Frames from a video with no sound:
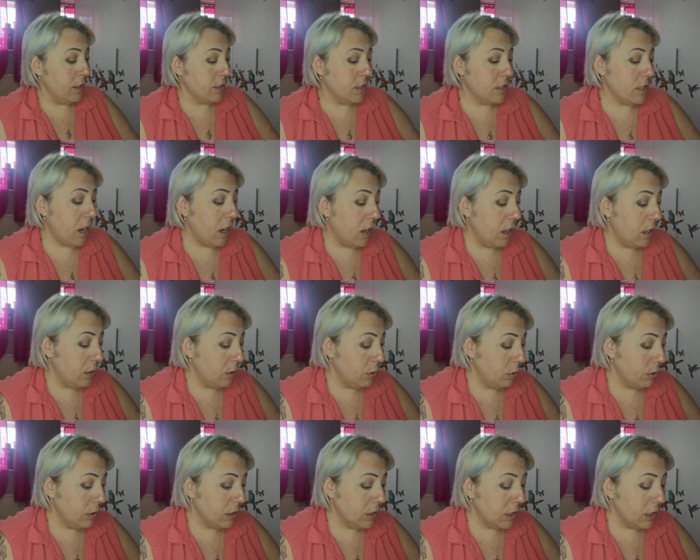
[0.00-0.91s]

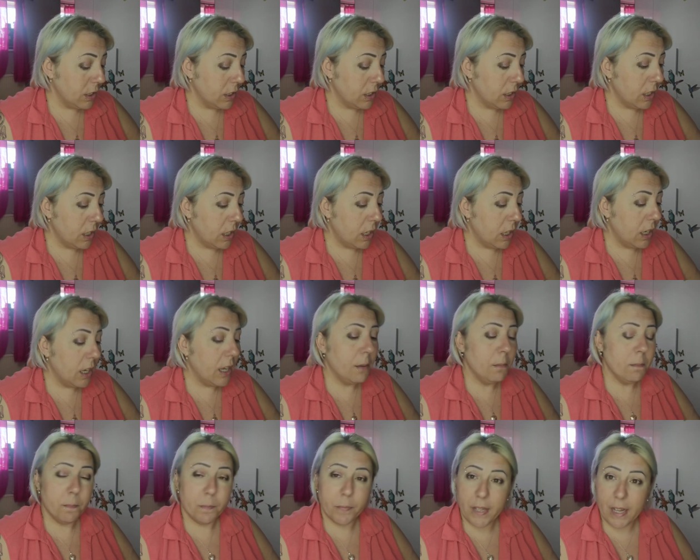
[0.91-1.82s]
So
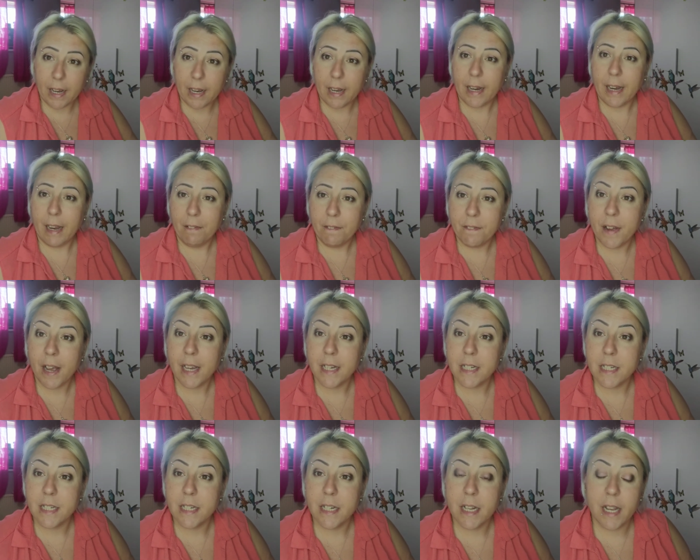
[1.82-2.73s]
I am
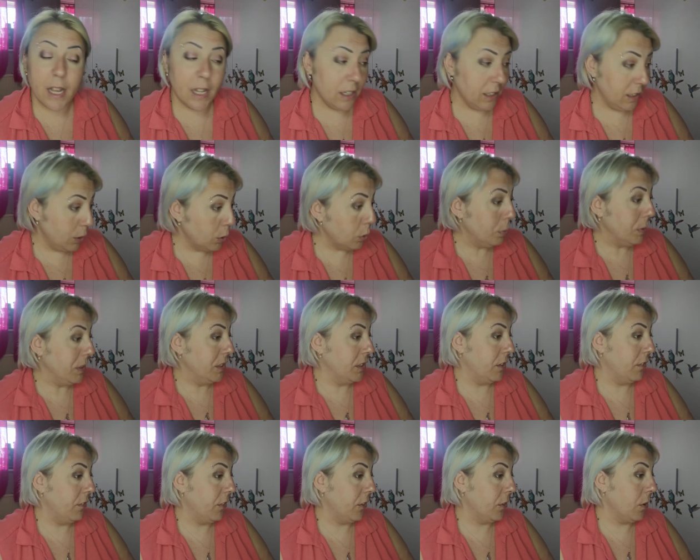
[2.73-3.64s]
finding it a little bit
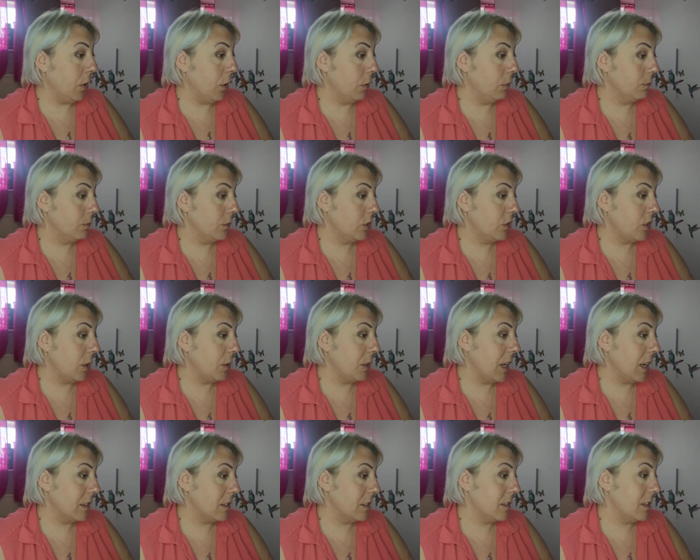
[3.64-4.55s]
difficult. So
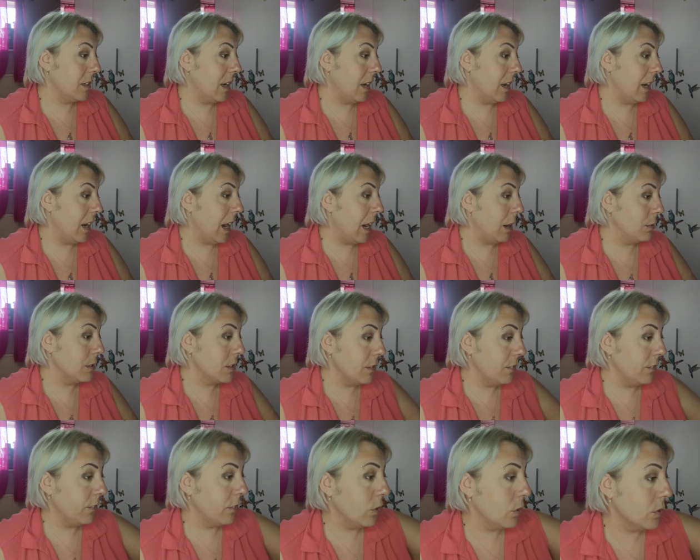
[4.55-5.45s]
yesterday I was
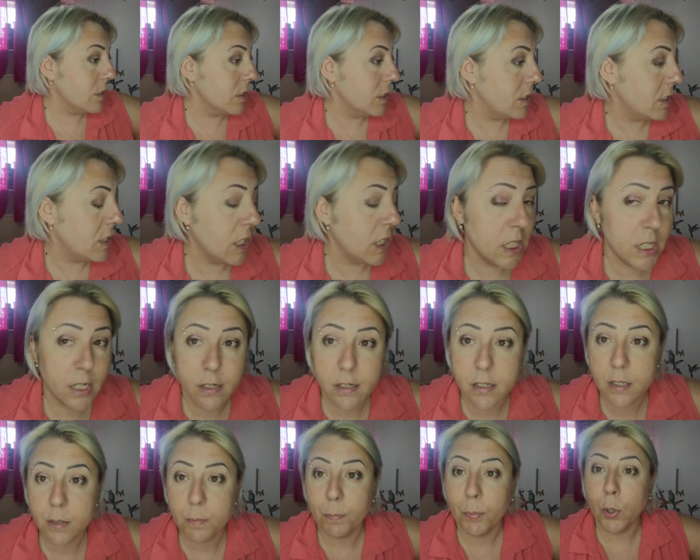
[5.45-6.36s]
in floods of
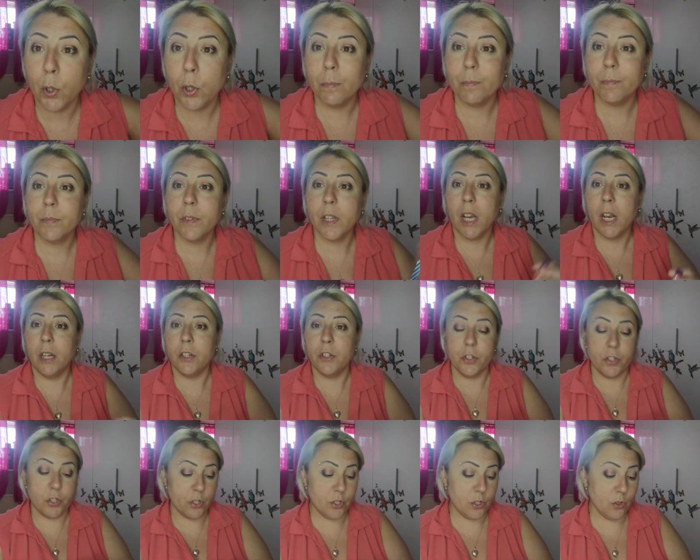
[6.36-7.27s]
tears, but I
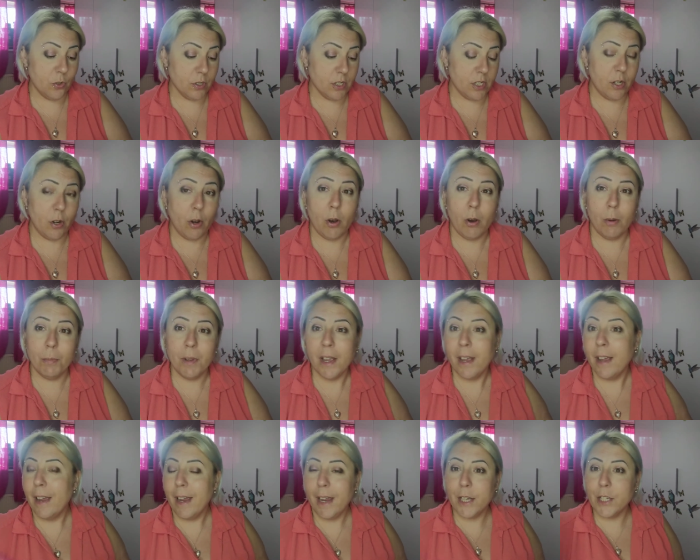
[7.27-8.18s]
just sucked it up.
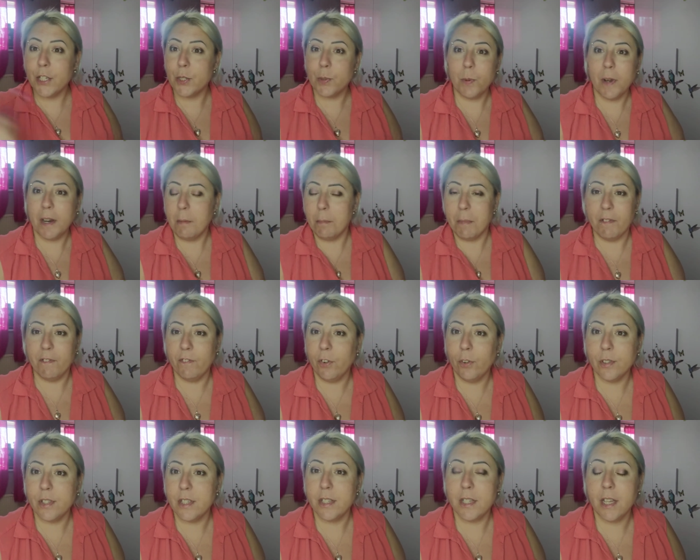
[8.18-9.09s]
It's just when I'm in
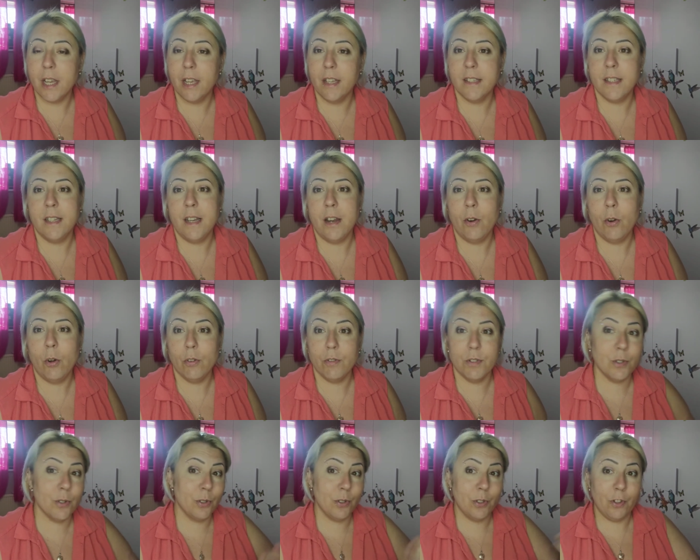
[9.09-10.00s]
floods of tears and then all of a
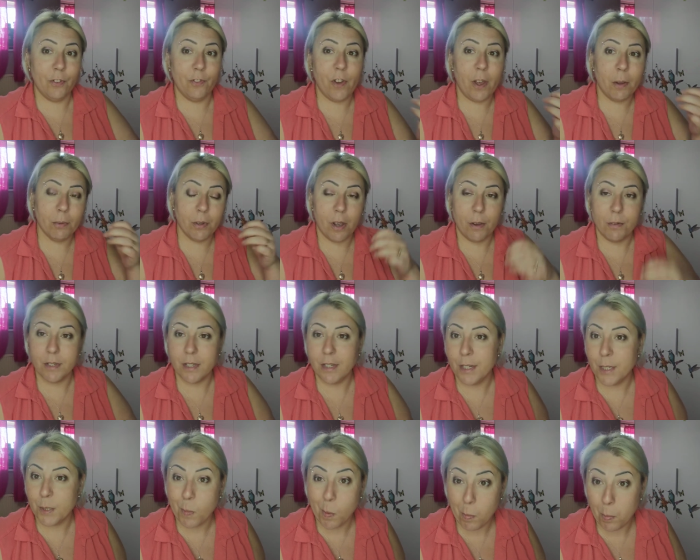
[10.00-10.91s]
sudden the phone goes
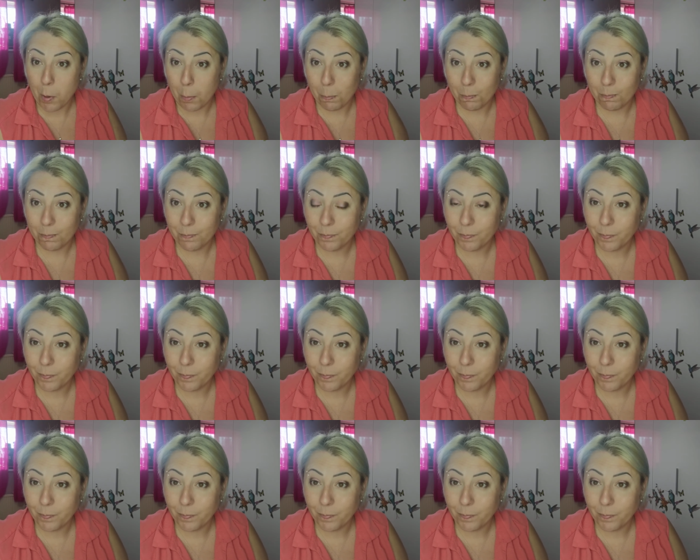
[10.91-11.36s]
and it's my mum.